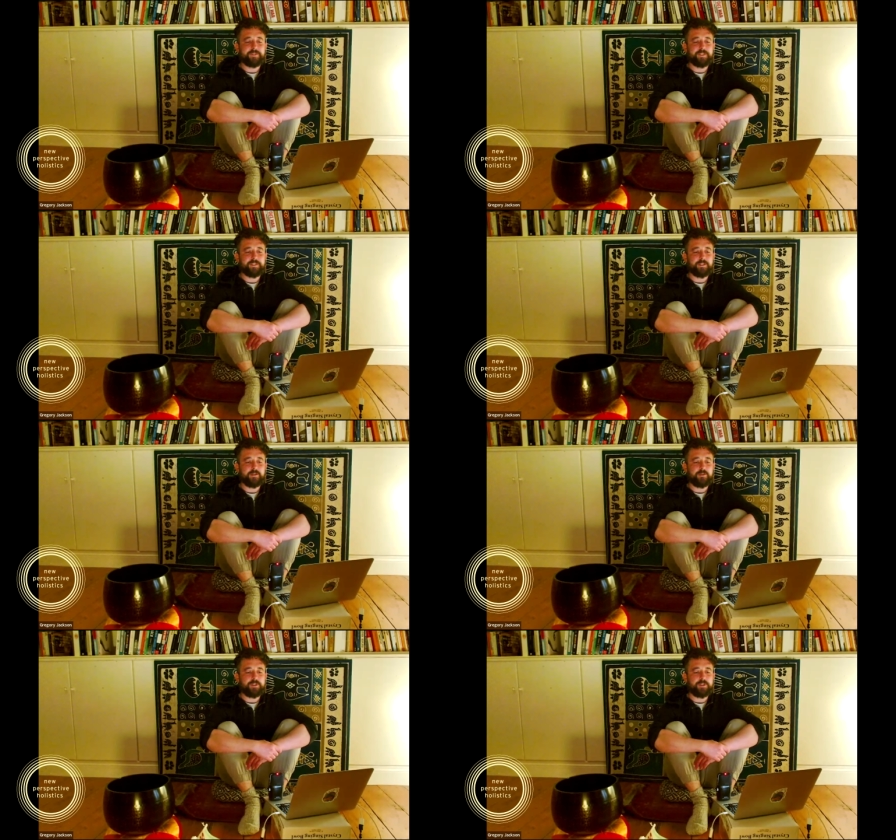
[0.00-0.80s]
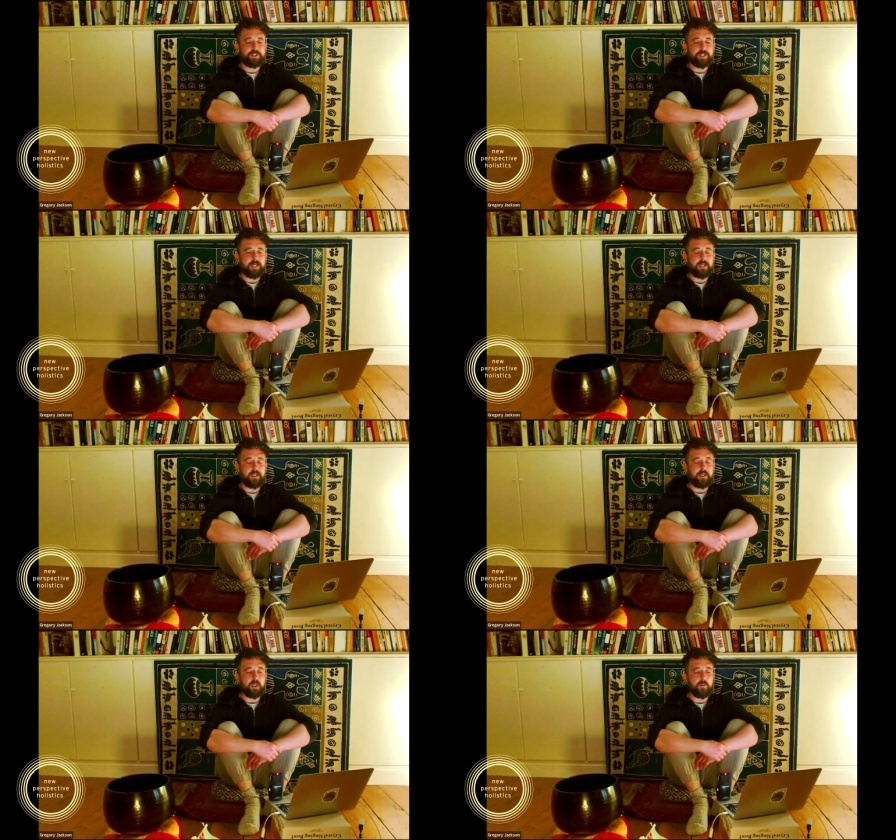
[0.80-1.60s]
So just
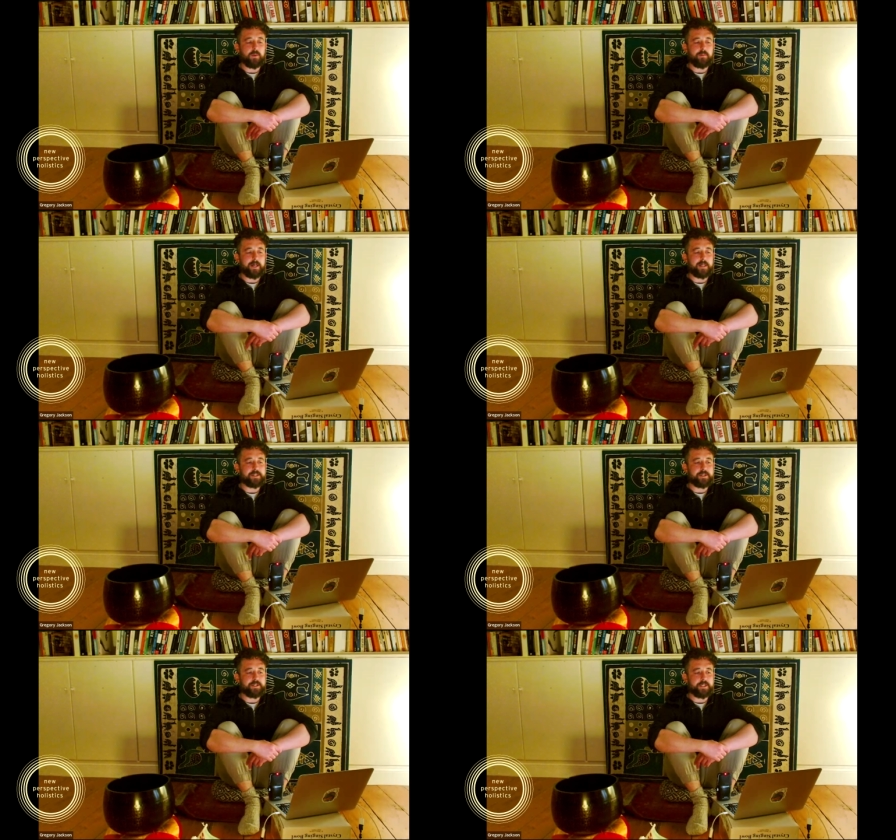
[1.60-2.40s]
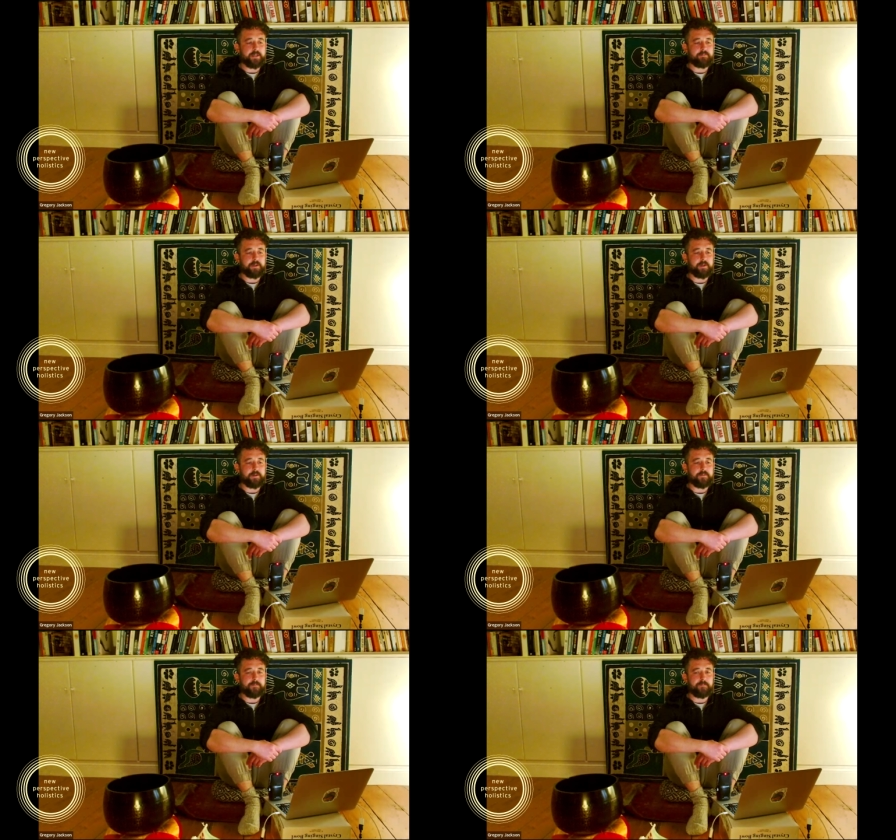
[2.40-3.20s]
gently coming back to yourself now.